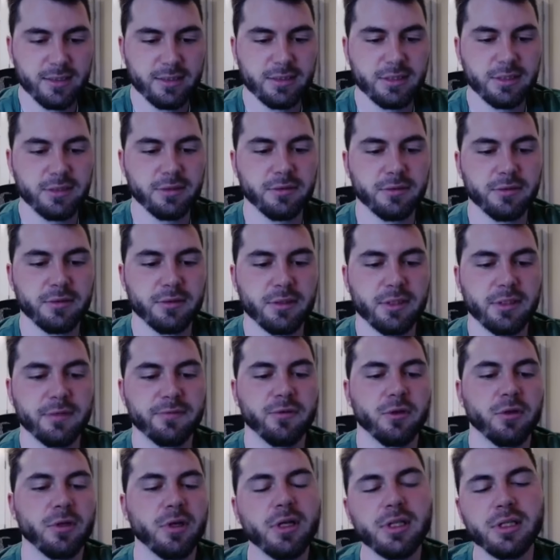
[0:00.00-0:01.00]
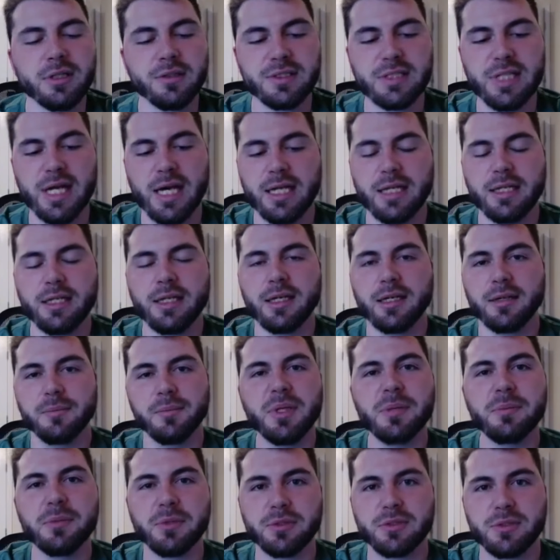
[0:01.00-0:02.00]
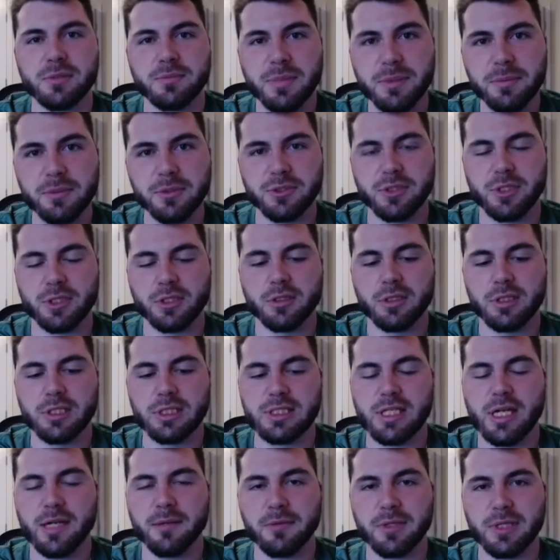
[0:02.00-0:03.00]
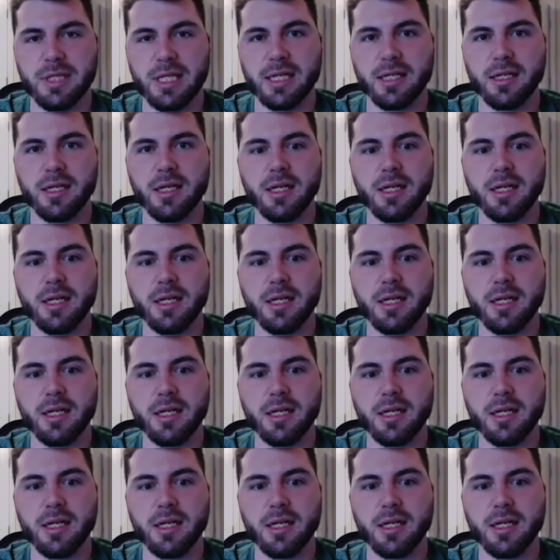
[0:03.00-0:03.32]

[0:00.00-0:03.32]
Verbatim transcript: Two, three, four. Although it's not. People people struggle all the time with that.